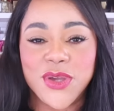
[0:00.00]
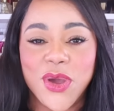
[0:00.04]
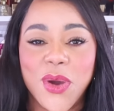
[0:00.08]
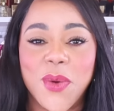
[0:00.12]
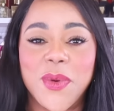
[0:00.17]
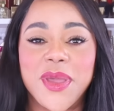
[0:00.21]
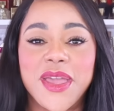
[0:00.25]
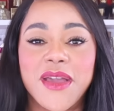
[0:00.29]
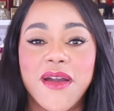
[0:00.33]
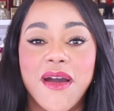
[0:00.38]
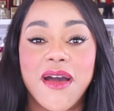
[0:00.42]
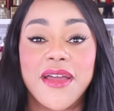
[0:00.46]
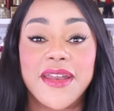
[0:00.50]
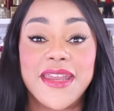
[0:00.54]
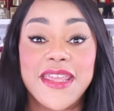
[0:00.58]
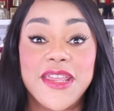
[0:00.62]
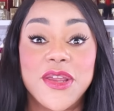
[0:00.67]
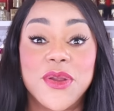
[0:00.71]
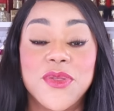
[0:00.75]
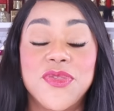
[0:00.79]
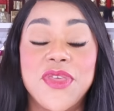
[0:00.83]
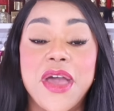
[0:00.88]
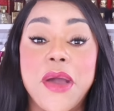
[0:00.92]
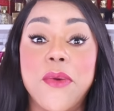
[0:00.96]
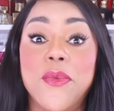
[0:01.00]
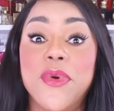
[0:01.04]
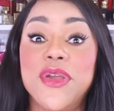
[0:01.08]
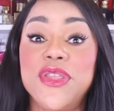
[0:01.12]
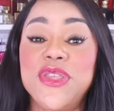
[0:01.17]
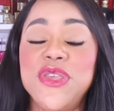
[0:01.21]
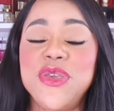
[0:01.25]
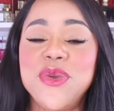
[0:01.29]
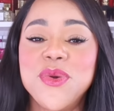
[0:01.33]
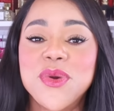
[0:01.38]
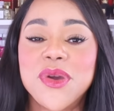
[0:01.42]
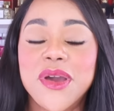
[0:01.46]
going on here that
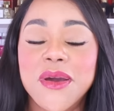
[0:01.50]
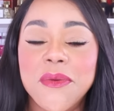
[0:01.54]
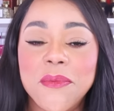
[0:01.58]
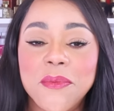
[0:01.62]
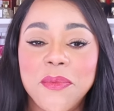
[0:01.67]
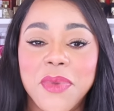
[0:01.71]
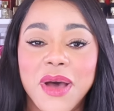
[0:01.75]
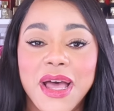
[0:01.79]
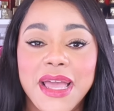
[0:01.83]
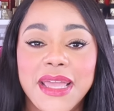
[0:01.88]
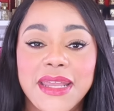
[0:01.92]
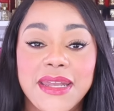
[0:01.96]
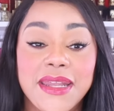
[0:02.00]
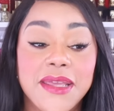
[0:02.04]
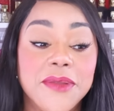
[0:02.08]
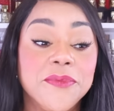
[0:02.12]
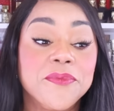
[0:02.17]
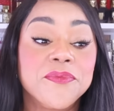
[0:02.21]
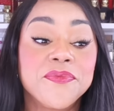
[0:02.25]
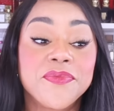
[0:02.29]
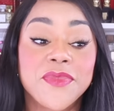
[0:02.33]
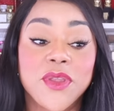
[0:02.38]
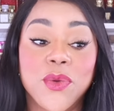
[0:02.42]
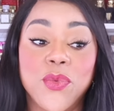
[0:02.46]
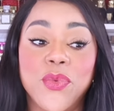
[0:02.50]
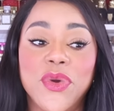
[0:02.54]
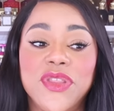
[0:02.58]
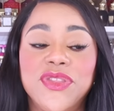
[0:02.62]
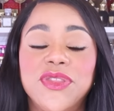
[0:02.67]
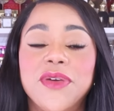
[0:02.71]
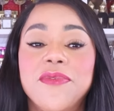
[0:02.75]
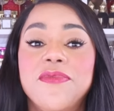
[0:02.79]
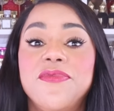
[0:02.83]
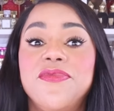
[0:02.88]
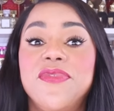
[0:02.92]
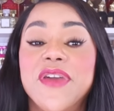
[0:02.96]
when you combine it with
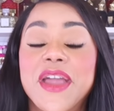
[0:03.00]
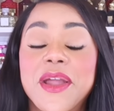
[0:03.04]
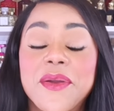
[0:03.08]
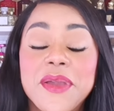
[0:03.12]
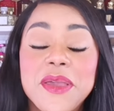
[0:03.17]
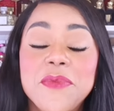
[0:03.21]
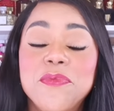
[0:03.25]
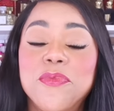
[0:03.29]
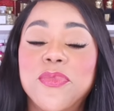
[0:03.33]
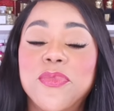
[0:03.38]
the very